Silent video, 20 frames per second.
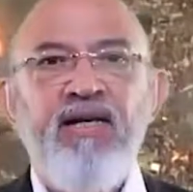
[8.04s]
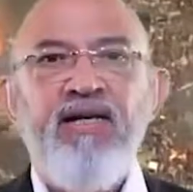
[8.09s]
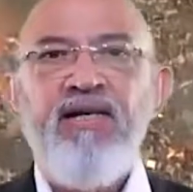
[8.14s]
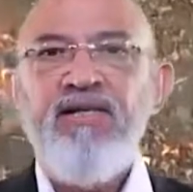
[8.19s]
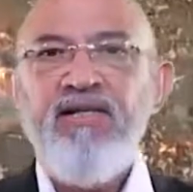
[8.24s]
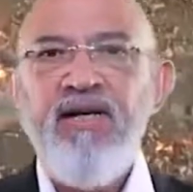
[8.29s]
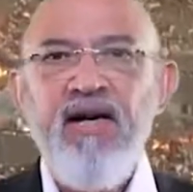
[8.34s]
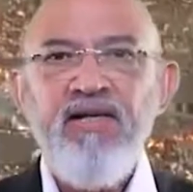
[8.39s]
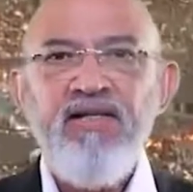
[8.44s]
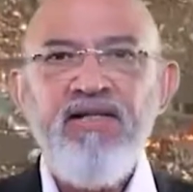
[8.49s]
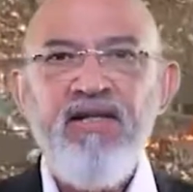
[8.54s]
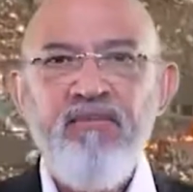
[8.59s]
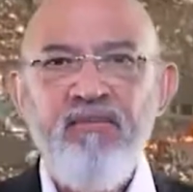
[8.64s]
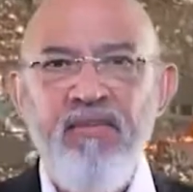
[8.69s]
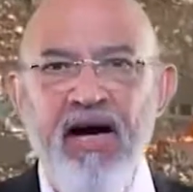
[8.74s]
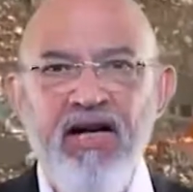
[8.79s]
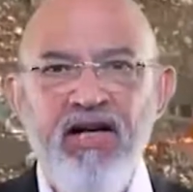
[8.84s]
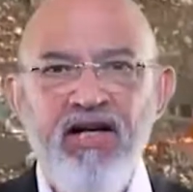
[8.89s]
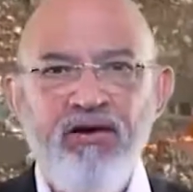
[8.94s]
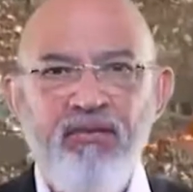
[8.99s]
Disaster
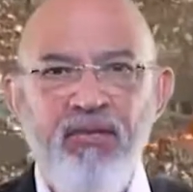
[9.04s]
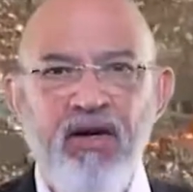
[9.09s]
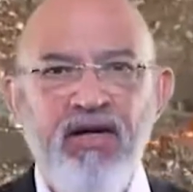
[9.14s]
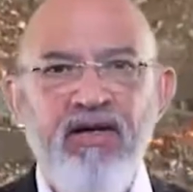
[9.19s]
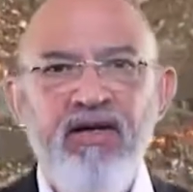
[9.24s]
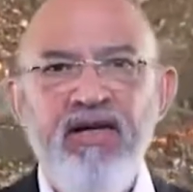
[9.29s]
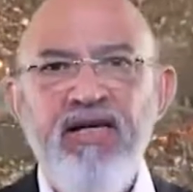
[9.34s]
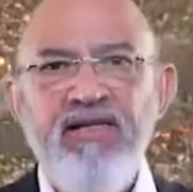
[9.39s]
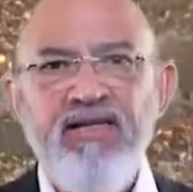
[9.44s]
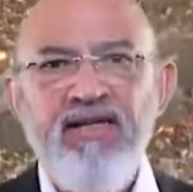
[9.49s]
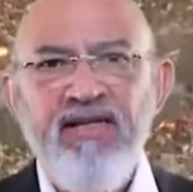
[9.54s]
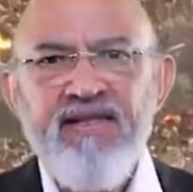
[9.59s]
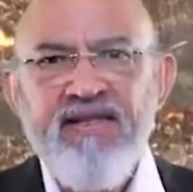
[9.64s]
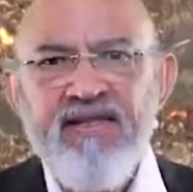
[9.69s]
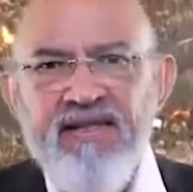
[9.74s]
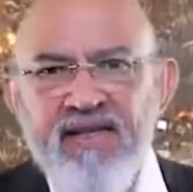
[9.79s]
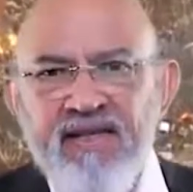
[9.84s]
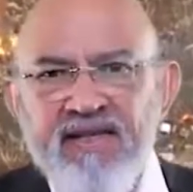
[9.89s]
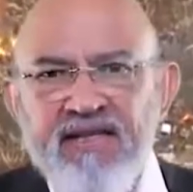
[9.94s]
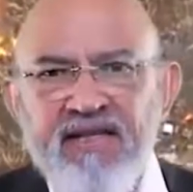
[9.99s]
management is a
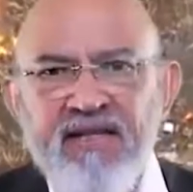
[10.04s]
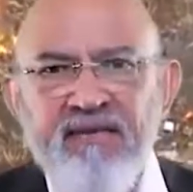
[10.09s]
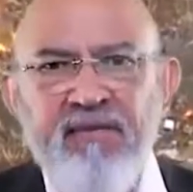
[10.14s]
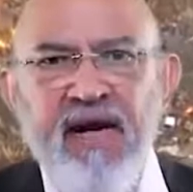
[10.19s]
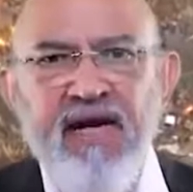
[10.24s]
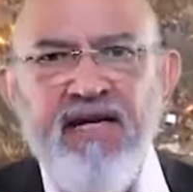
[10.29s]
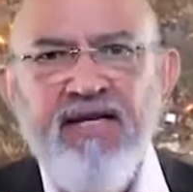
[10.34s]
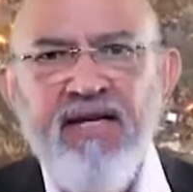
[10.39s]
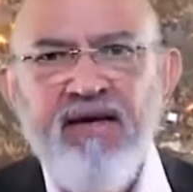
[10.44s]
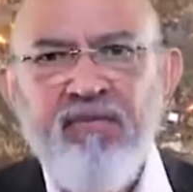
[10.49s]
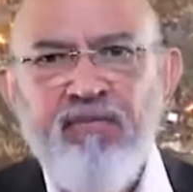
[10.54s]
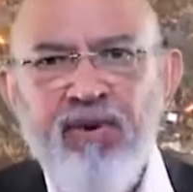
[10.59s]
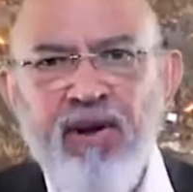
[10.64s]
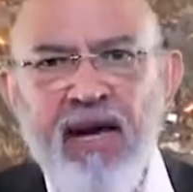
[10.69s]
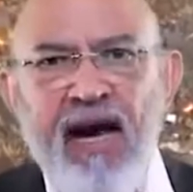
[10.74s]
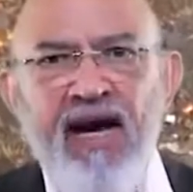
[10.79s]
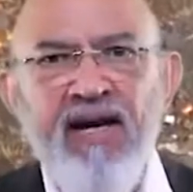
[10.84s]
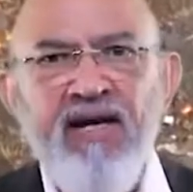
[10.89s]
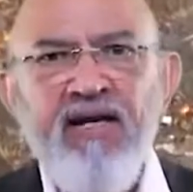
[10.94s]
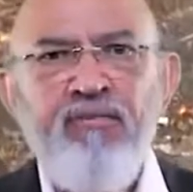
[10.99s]
systematic,
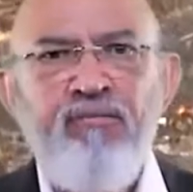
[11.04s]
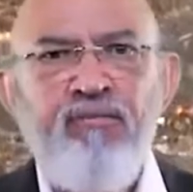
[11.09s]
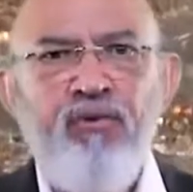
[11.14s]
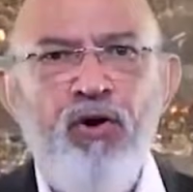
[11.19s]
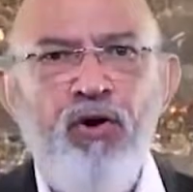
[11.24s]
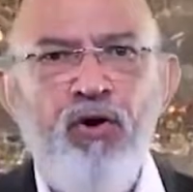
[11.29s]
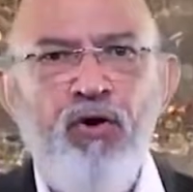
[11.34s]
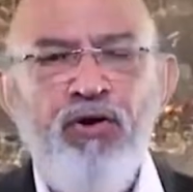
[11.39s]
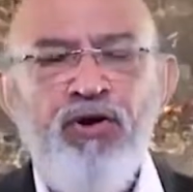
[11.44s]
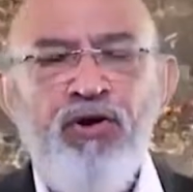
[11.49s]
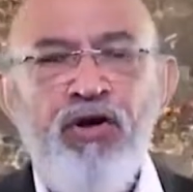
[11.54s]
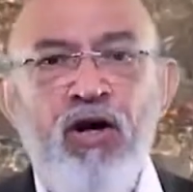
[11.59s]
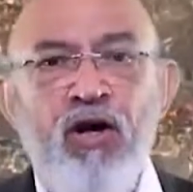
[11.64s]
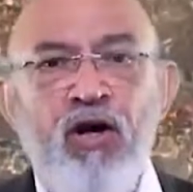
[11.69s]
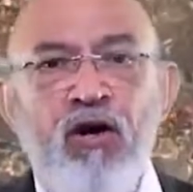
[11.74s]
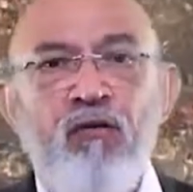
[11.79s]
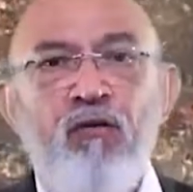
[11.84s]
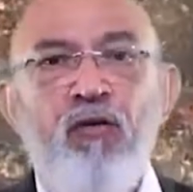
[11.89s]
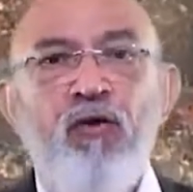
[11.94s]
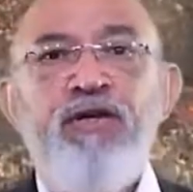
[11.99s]
planned approach
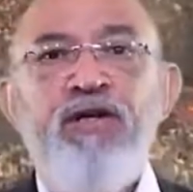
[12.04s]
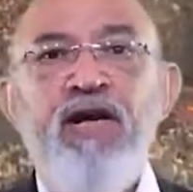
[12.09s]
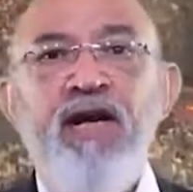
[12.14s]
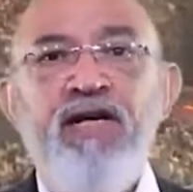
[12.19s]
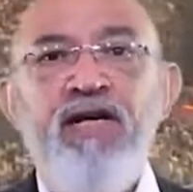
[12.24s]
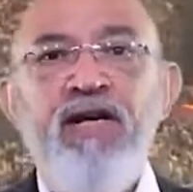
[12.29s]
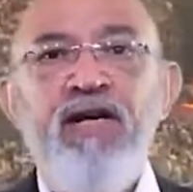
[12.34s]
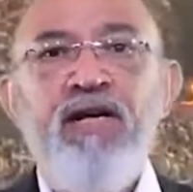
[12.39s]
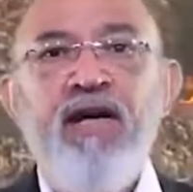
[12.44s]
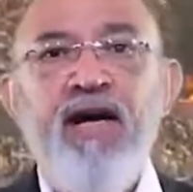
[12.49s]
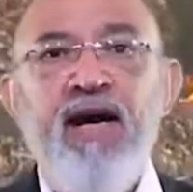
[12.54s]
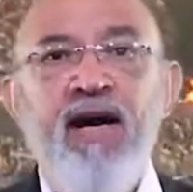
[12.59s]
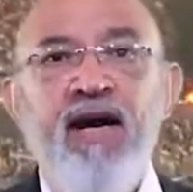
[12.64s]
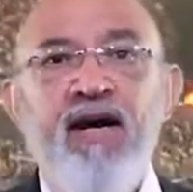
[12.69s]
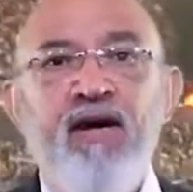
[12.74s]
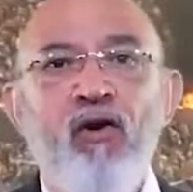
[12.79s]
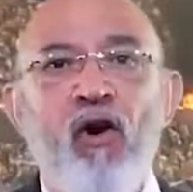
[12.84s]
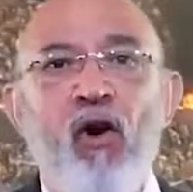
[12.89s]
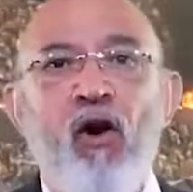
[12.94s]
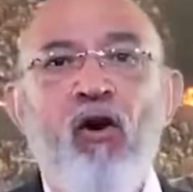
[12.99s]
for taking
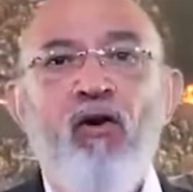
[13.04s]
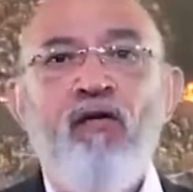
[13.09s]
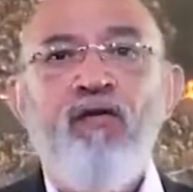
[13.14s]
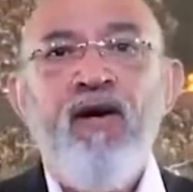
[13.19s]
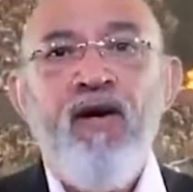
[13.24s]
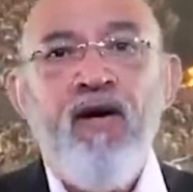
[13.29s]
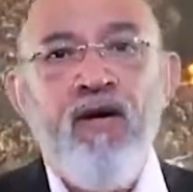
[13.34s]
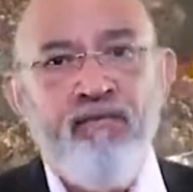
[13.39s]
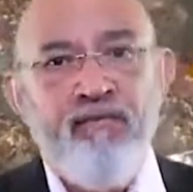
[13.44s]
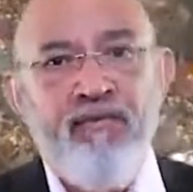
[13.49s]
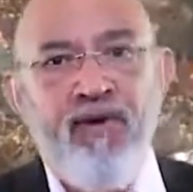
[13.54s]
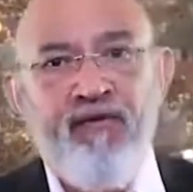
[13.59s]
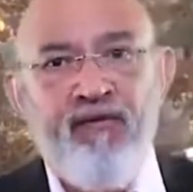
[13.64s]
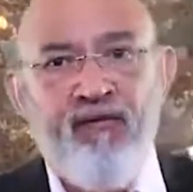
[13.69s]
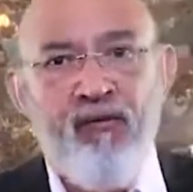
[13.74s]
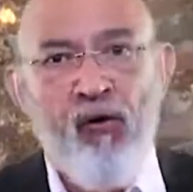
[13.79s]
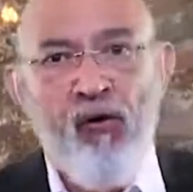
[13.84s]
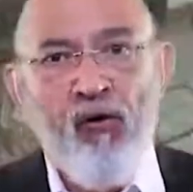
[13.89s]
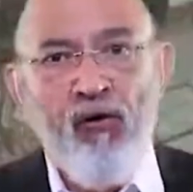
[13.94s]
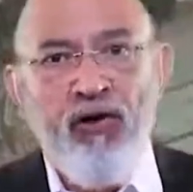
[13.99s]
care of
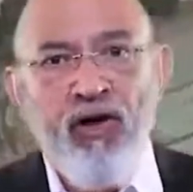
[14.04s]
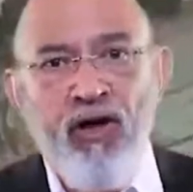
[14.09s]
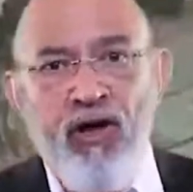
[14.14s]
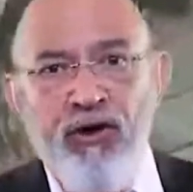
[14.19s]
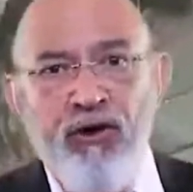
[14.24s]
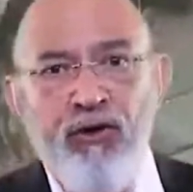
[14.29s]
before,